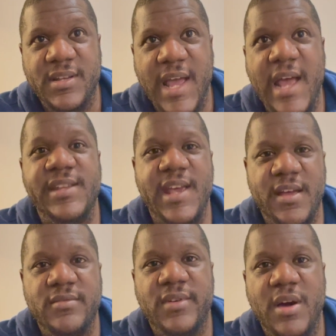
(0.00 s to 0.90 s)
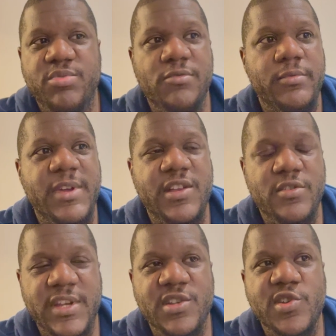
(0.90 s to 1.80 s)
and yeah, I'll probably be
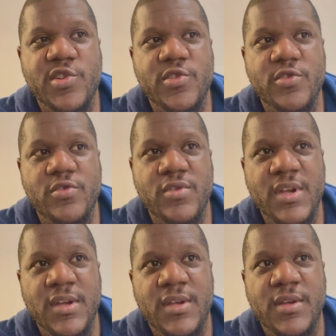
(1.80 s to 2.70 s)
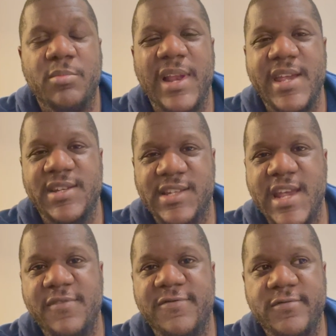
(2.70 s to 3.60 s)
looking to play it
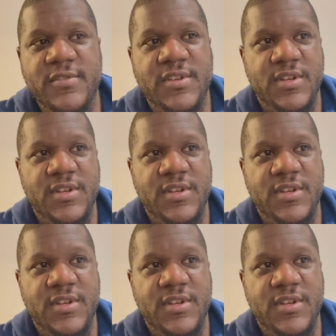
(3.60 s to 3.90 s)
safe,